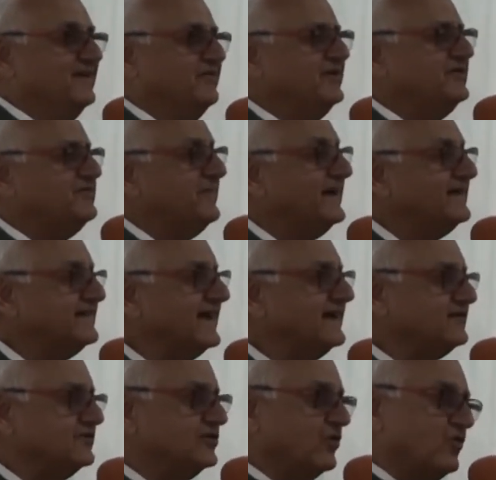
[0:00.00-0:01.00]
which meant
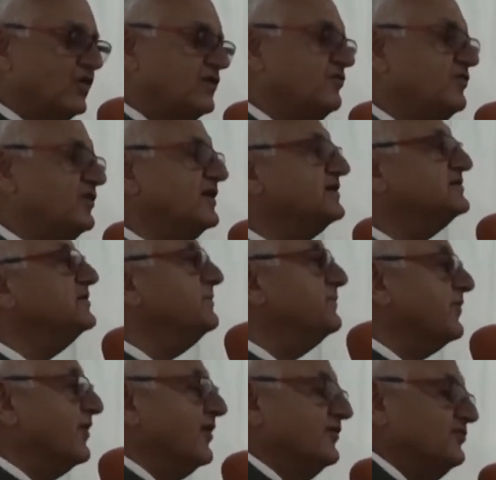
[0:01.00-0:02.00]
that the woodwork, the
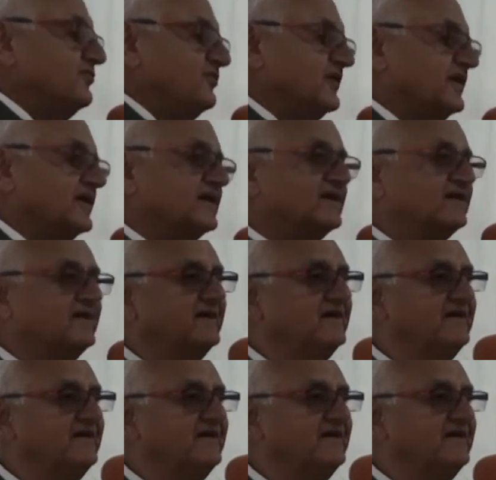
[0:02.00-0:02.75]
bronze work,